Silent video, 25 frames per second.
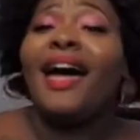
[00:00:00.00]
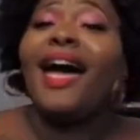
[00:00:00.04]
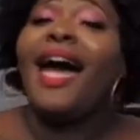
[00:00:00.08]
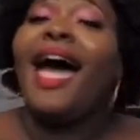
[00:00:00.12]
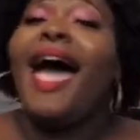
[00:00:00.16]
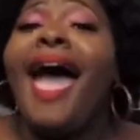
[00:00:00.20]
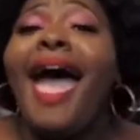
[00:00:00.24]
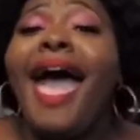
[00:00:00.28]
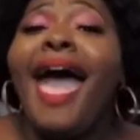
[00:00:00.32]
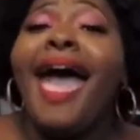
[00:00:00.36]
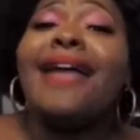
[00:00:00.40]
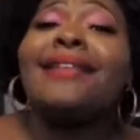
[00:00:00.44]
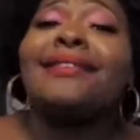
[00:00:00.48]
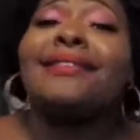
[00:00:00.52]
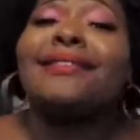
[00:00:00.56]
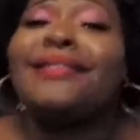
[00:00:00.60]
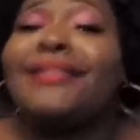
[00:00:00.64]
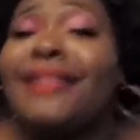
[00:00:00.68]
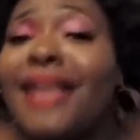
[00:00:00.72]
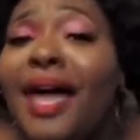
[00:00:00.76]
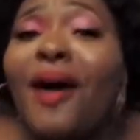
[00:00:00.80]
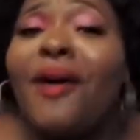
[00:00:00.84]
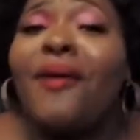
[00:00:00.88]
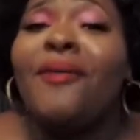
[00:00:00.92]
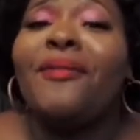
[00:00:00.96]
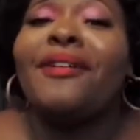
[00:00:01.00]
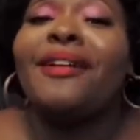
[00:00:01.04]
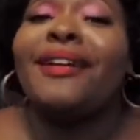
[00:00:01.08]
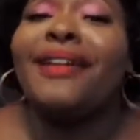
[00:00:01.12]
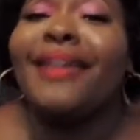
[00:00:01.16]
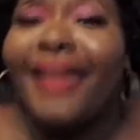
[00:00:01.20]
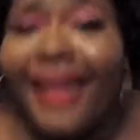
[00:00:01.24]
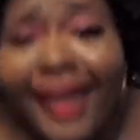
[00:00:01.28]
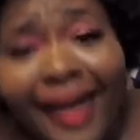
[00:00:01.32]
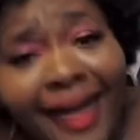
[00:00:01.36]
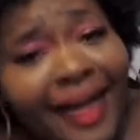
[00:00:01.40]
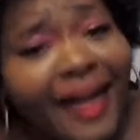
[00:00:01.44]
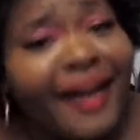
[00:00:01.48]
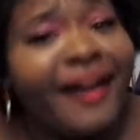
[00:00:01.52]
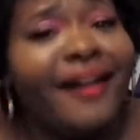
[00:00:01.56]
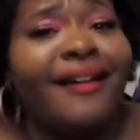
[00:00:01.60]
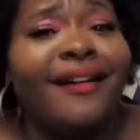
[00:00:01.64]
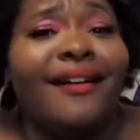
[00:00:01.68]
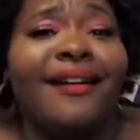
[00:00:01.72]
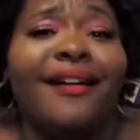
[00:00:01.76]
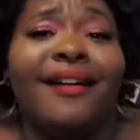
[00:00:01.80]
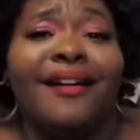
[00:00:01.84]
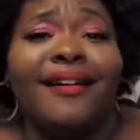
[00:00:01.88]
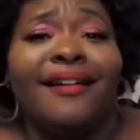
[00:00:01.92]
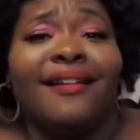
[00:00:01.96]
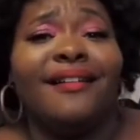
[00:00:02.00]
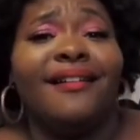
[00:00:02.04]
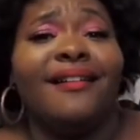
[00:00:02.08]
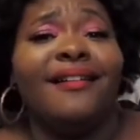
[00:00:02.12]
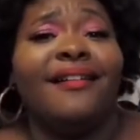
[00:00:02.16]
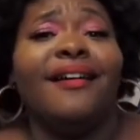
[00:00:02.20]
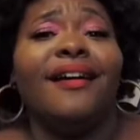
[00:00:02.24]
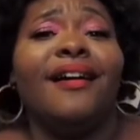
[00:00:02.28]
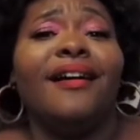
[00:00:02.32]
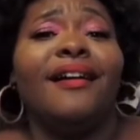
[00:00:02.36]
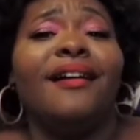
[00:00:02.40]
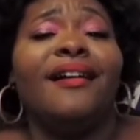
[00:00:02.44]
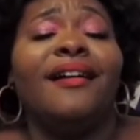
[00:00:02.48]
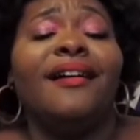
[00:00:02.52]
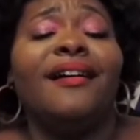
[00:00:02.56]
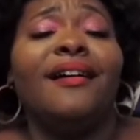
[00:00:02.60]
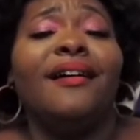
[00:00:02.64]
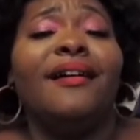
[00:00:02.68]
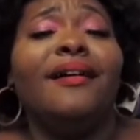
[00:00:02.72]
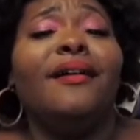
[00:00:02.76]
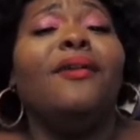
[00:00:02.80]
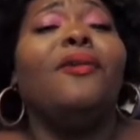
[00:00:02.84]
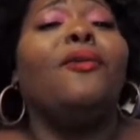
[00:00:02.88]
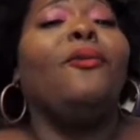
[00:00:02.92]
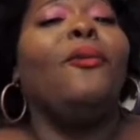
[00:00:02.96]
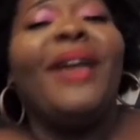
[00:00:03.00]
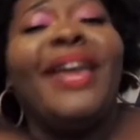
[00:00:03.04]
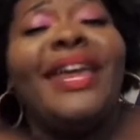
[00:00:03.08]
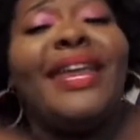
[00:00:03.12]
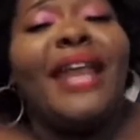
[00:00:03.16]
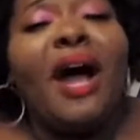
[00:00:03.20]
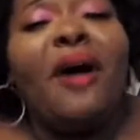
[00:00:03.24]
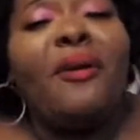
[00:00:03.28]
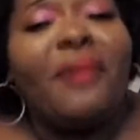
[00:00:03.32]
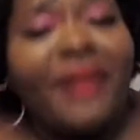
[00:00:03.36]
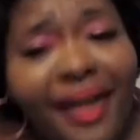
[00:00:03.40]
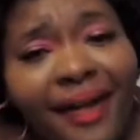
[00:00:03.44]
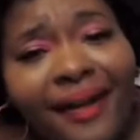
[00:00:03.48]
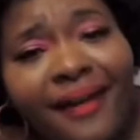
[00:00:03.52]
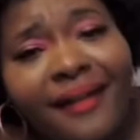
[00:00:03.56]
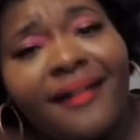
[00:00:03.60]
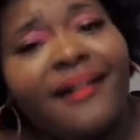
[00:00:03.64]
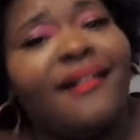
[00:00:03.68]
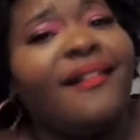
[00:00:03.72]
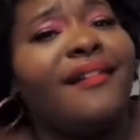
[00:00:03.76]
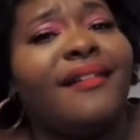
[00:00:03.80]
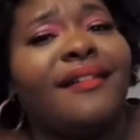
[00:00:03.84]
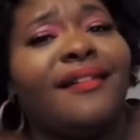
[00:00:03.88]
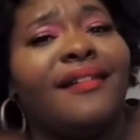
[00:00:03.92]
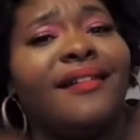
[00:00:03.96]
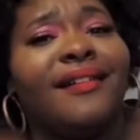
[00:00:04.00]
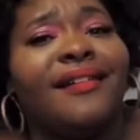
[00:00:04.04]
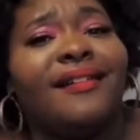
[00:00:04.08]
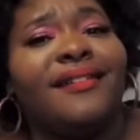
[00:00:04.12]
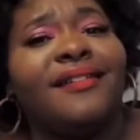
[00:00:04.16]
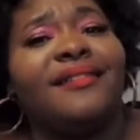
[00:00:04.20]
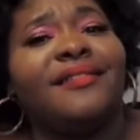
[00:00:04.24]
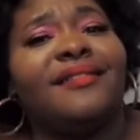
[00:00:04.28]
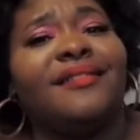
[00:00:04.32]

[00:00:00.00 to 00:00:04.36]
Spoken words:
I don't care. We don't care.